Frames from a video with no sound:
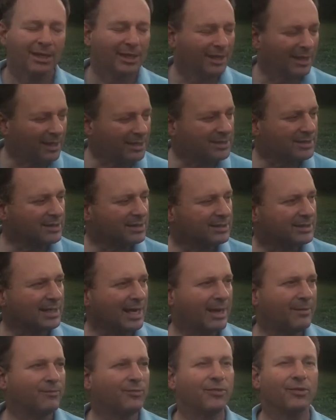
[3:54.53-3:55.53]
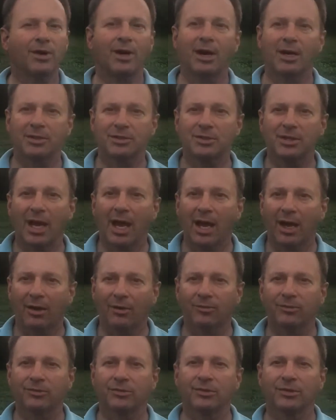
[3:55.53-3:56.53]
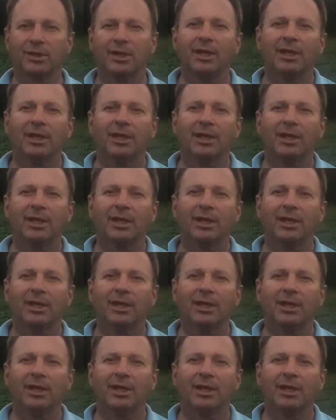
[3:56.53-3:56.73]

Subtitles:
It's the same for ourselves,